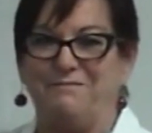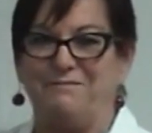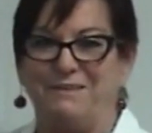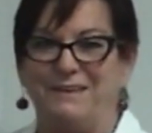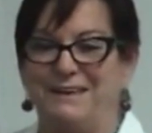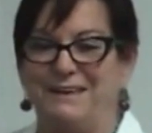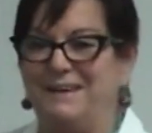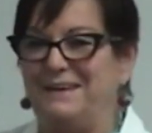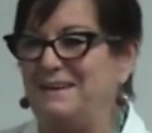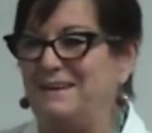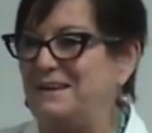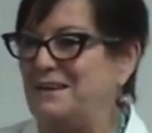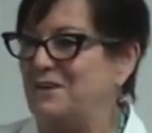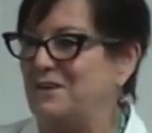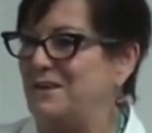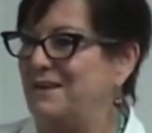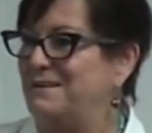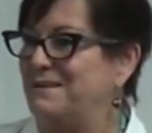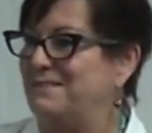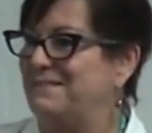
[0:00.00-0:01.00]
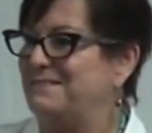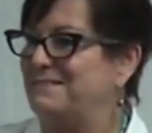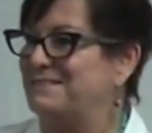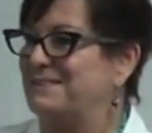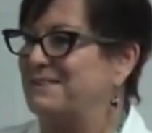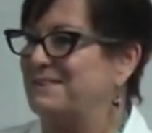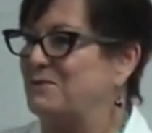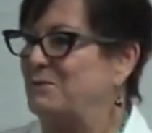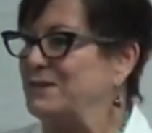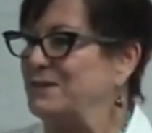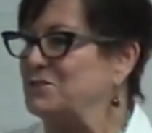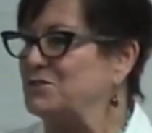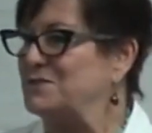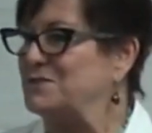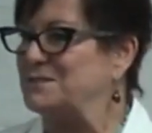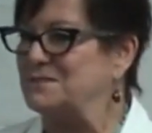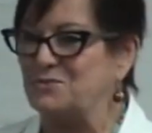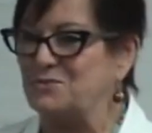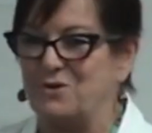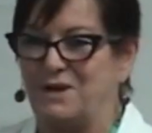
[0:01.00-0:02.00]
any
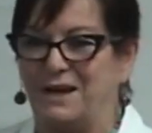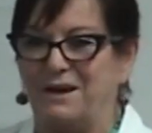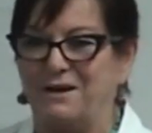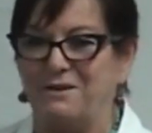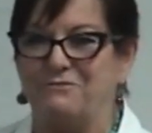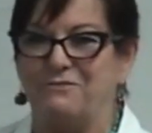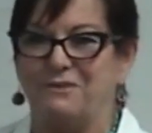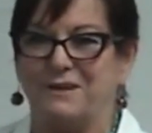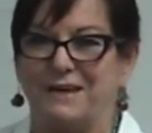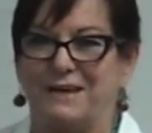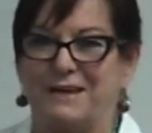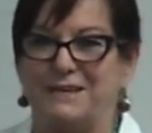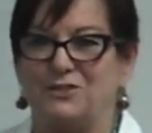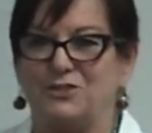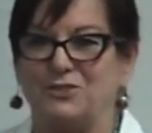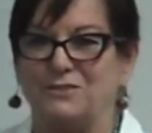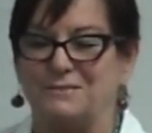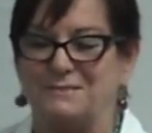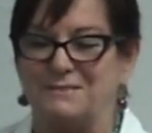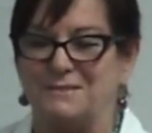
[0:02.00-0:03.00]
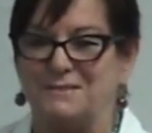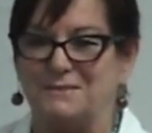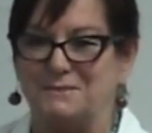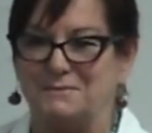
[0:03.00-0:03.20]
questions or clarifications